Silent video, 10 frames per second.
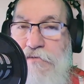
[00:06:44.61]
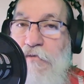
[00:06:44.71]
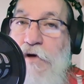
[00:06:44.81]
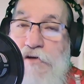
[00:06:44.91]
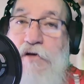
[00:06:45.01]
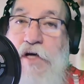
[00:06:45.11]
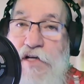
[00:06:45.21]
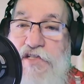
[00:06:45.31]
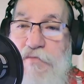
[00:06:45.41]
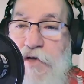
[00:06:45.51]
Well, your
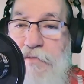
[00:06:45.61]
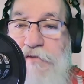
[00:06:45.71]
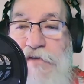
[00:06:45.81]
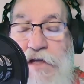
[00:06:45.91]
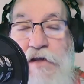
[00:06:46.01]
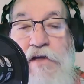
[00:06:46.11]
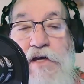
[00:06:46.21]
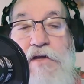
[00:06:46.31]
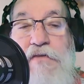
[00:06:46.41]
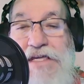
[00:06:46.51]
customer could be feeling
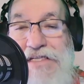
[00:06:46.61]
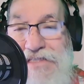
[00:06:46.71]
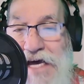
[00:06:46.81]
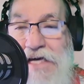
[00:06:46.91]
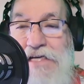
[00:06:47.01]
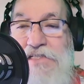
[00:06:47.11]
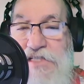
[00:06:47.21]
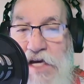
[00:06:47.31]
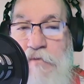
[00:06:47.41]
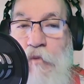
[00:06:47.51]
the exact
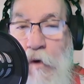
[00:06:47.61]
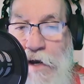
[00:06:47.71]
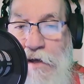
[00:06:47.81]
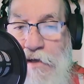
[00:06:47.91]
same way.